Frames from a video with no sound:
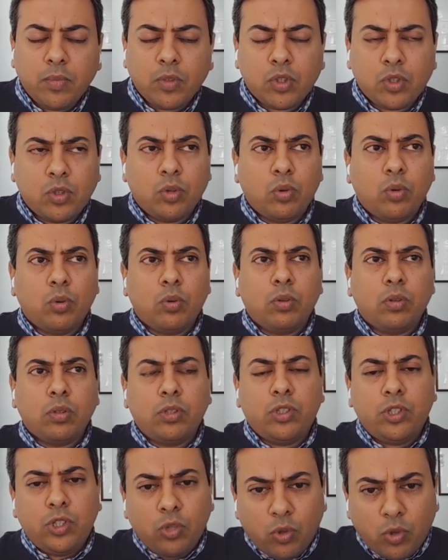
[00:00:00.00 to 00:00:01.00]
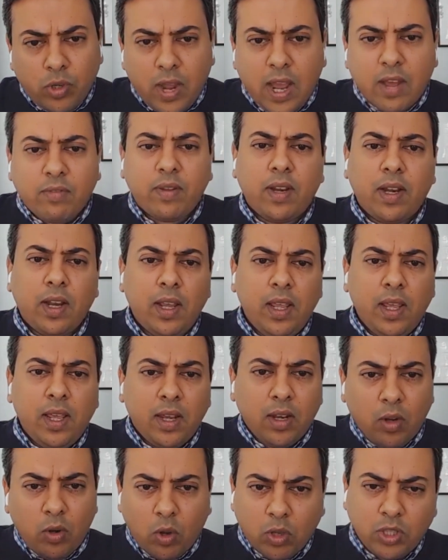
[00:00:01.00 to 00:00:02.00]
So geographically
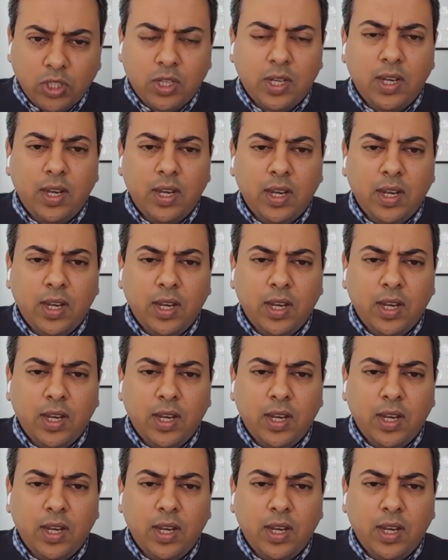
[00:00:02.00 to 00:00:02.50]
and logically,